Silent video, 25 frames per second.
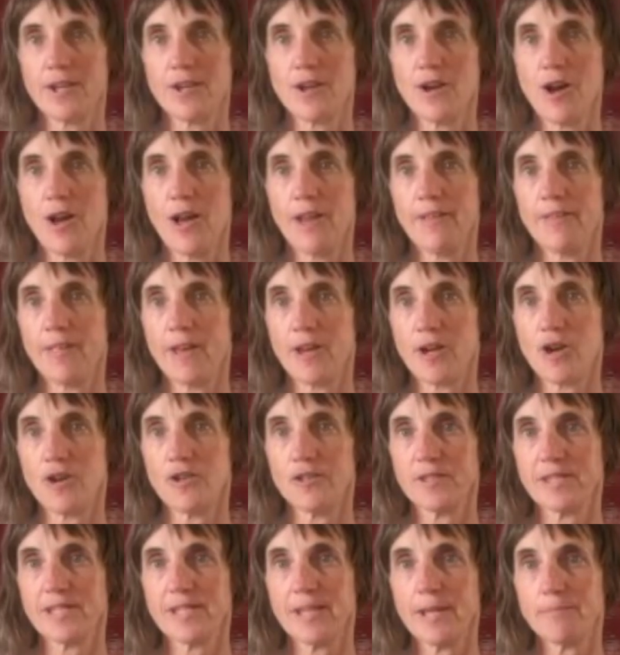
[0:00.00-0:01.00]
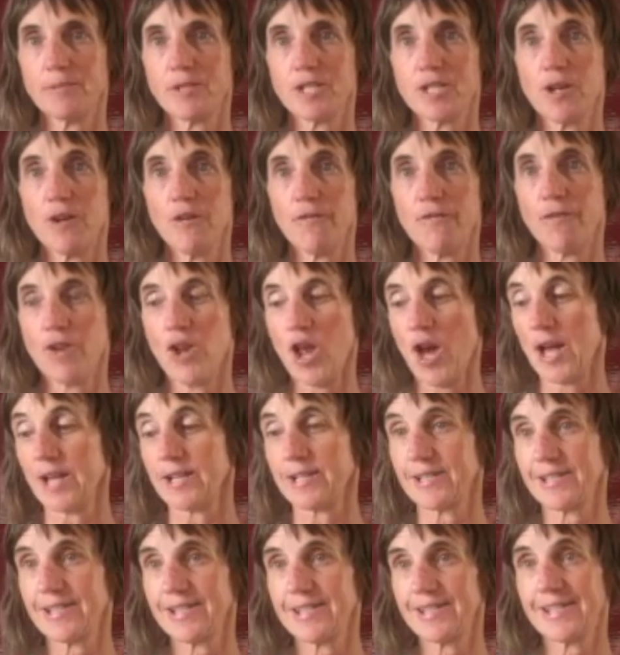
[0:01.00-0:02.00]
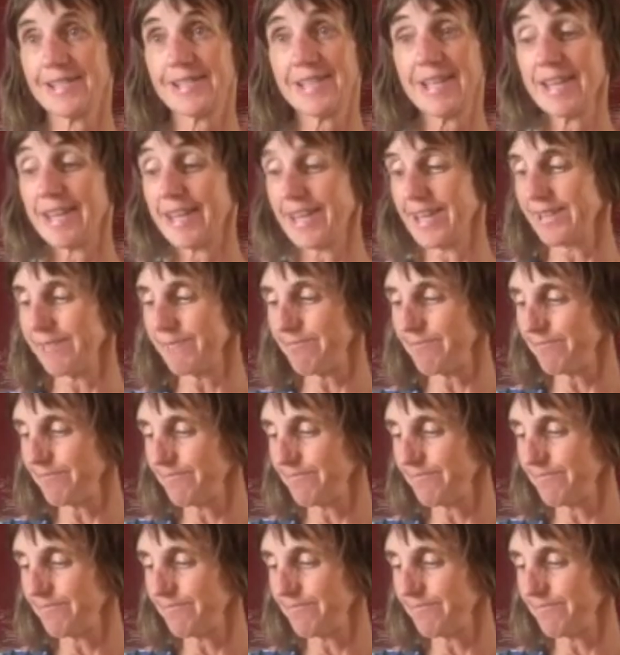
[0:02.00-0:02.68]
and I, the concept of light seeking.